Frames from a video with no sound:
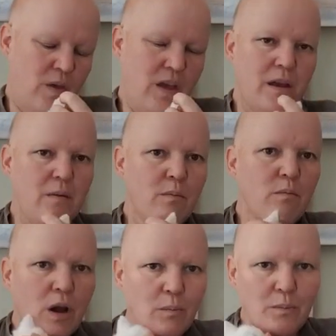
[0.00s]
their
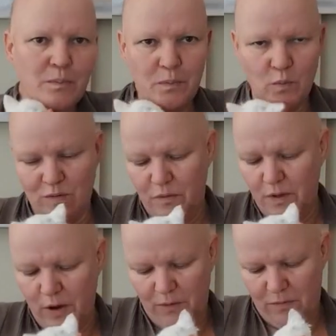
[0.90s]
mom was
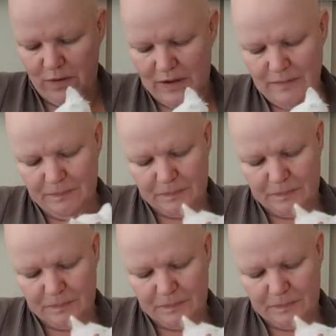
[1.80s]
very thin,